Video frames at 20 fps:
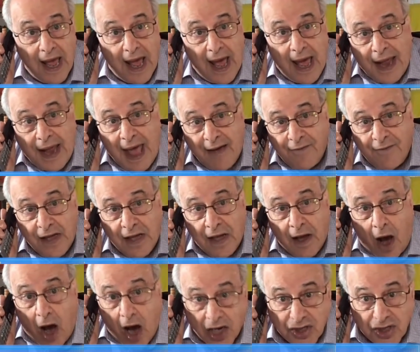And having
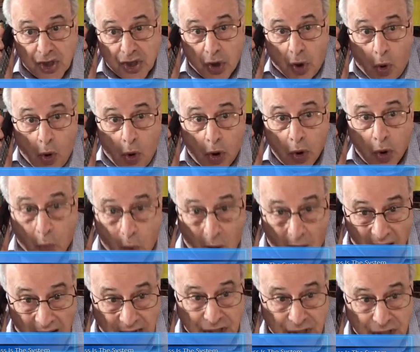us all
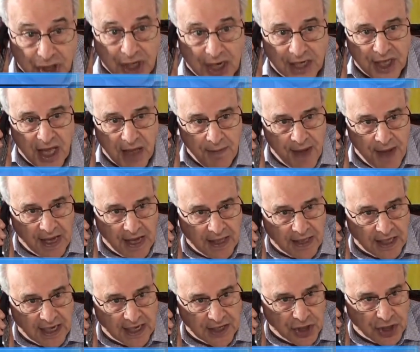watch as they make that
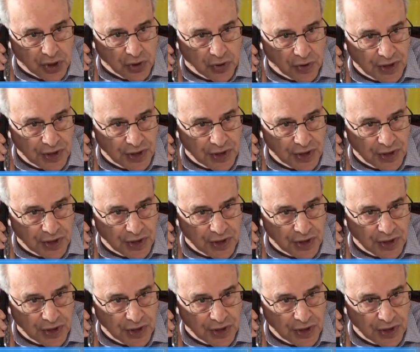choice.